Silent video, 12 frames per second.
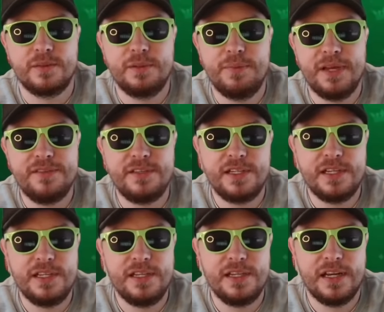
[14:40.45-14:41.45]
We're
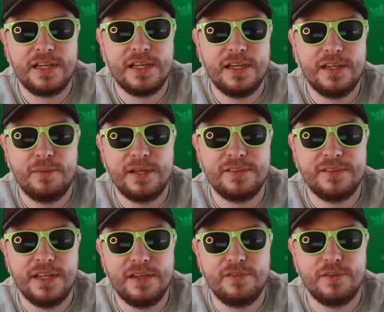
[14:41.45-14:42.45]
basically like 100 bucks
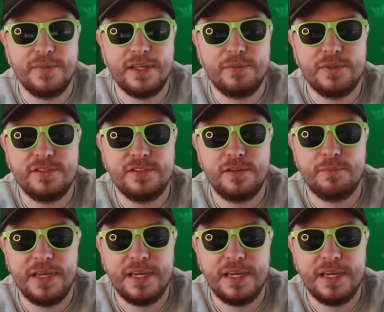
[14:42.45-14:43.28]
down from that, which is not